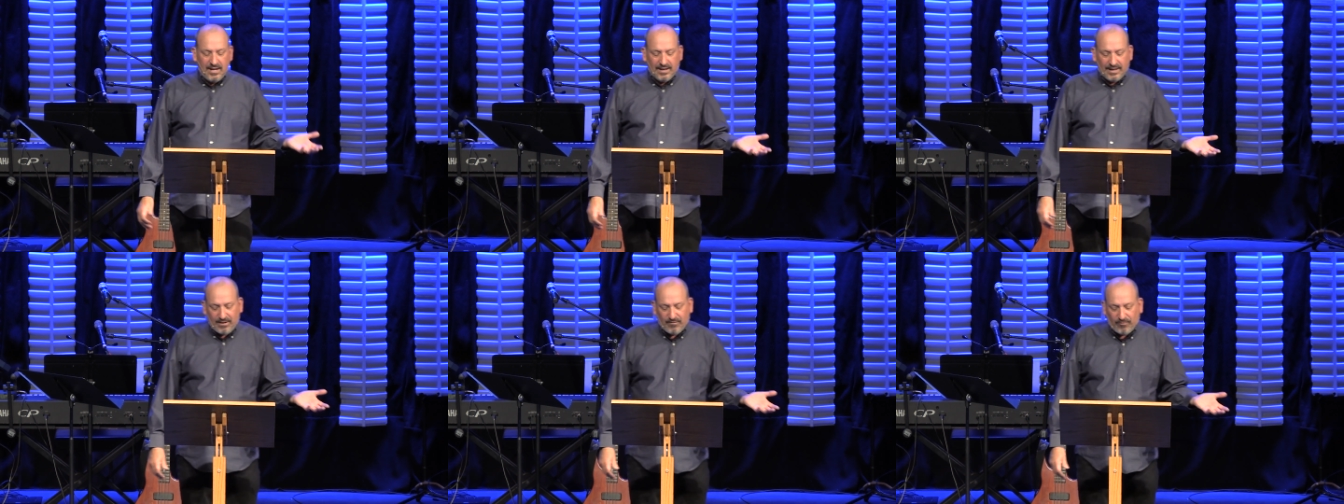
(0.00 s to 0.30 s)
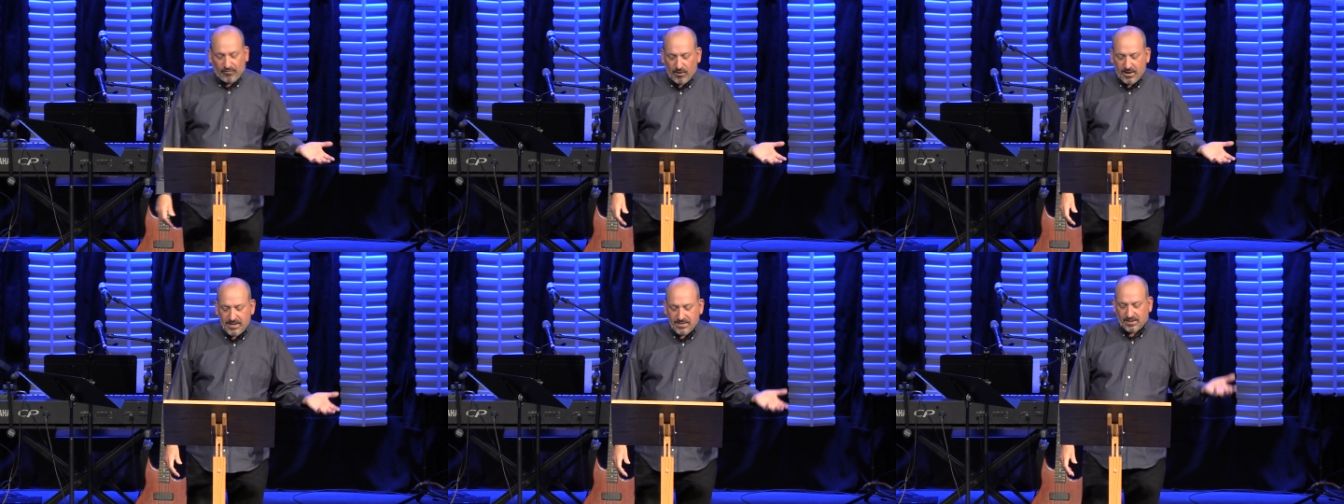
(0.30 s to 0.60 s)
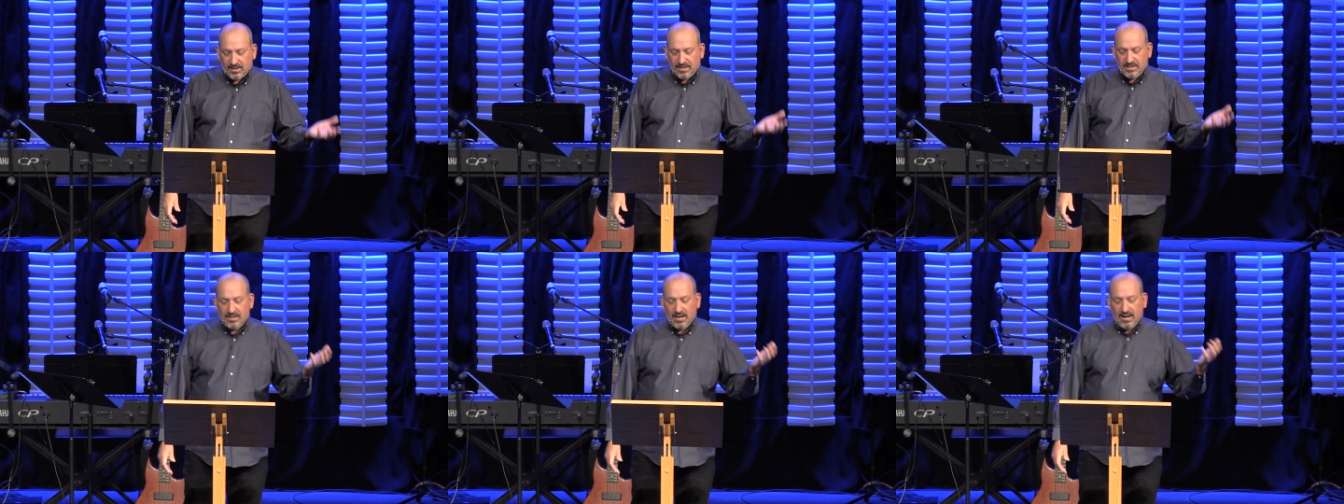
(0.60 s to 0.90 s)
Like, for
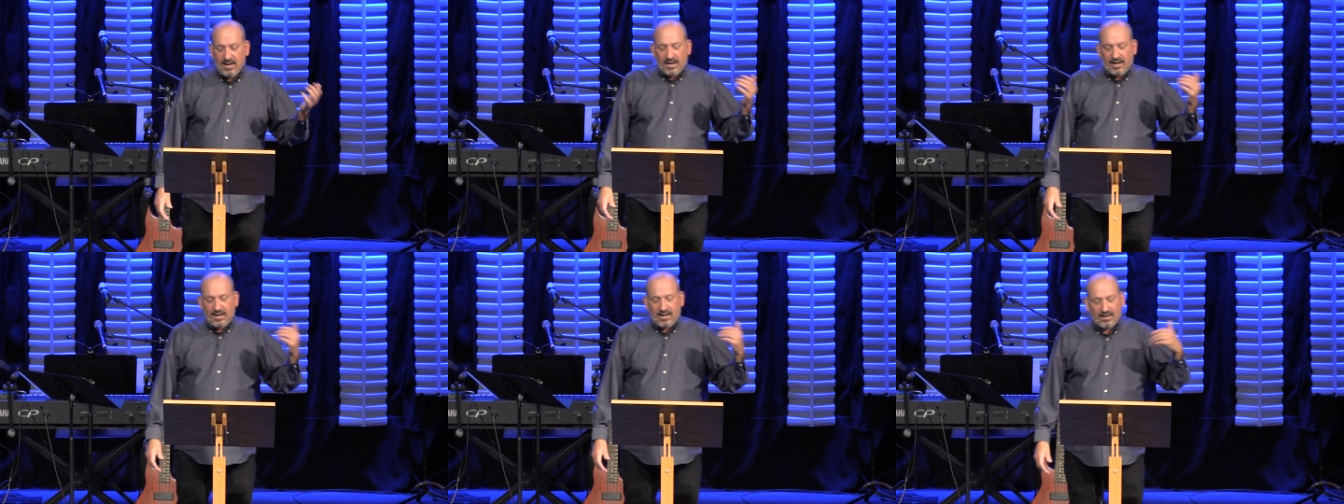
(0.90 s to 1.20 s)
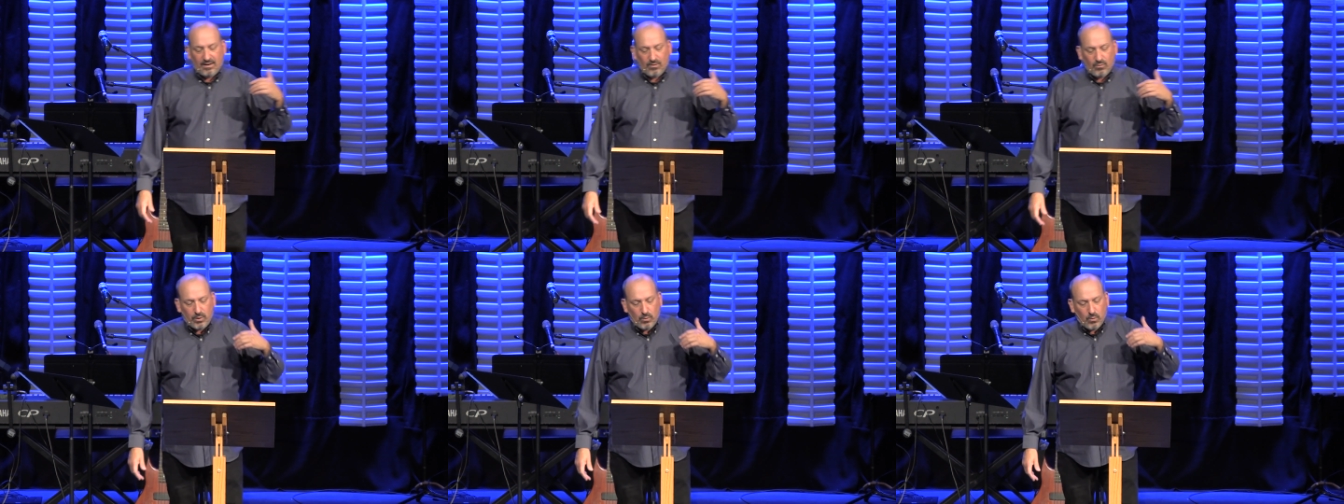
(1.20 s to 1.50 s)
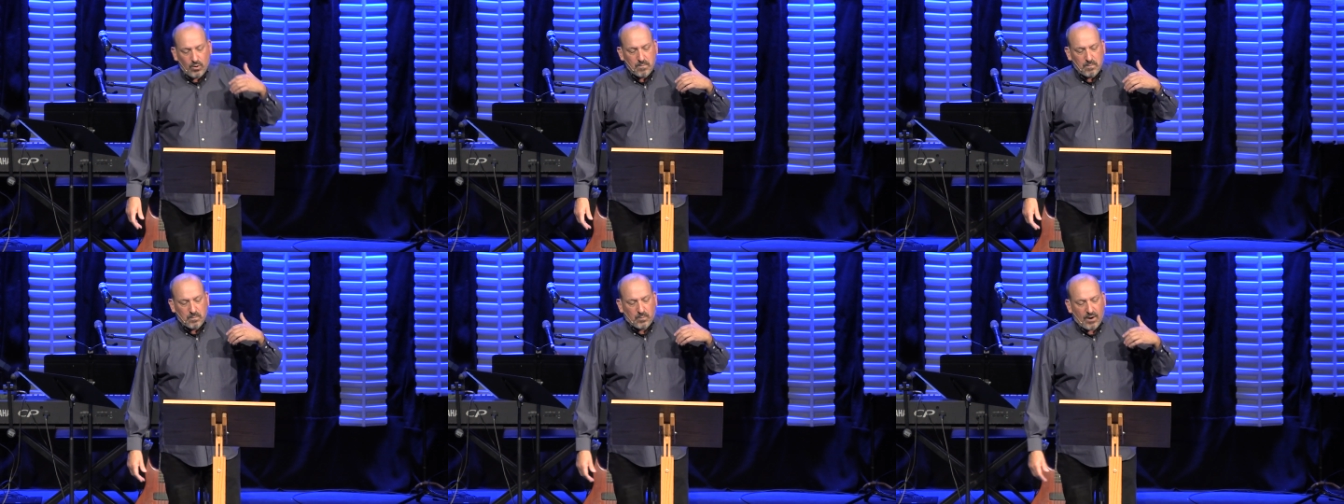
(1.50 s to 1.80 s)
instance, uh, we
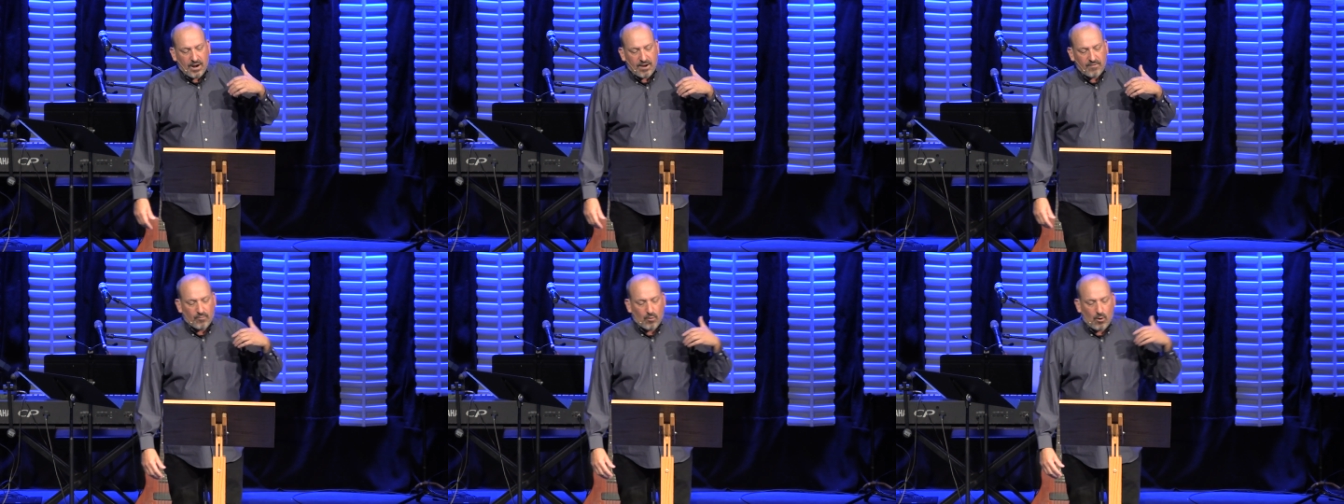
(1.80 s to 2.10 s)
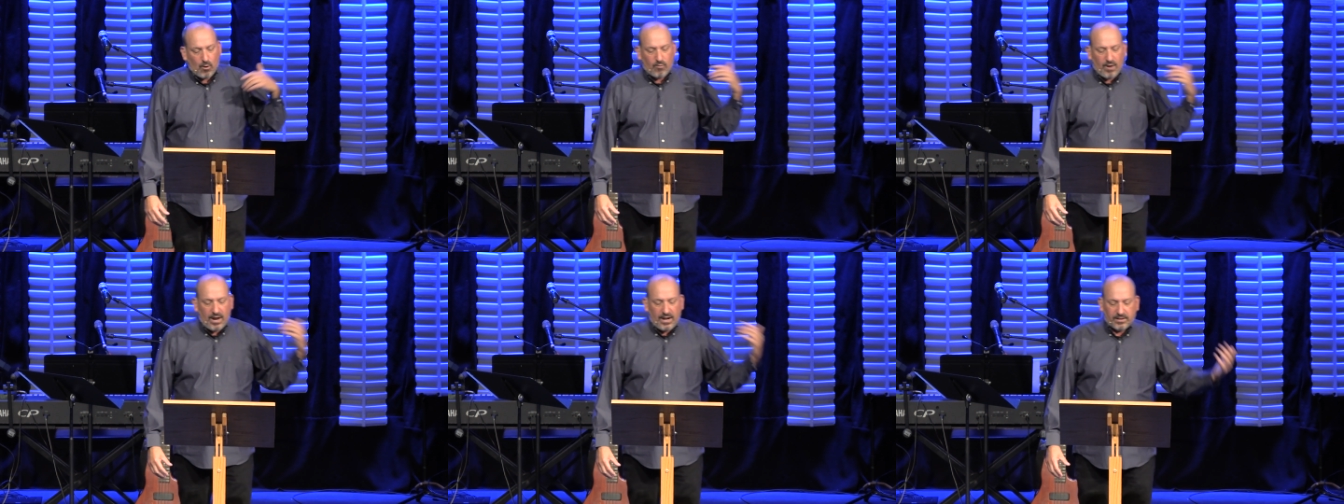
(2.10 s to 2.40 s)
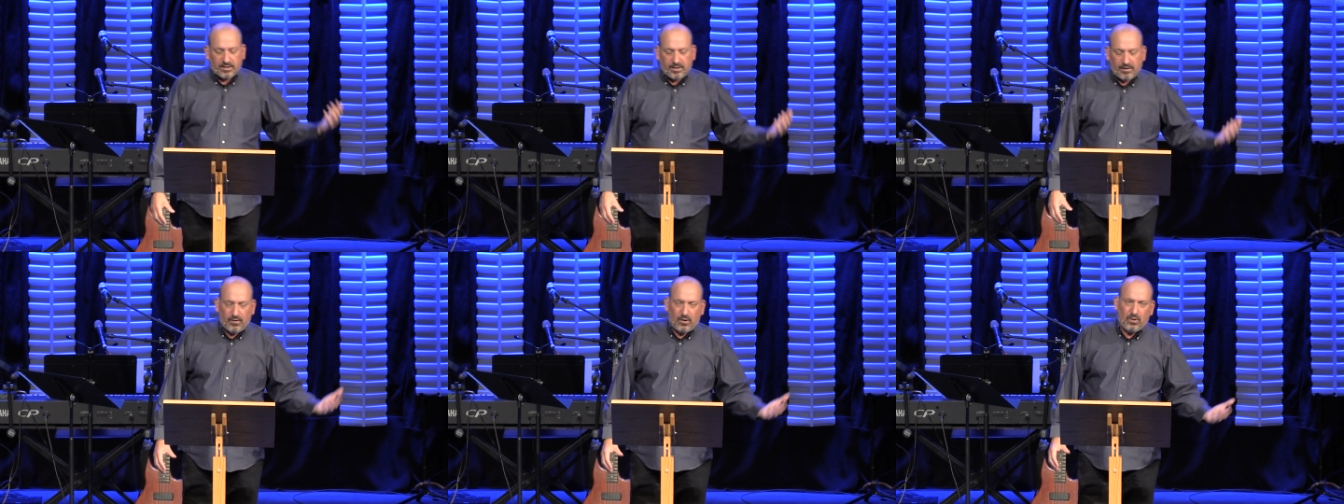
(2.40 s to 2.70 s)
wouldn't pray for a relative,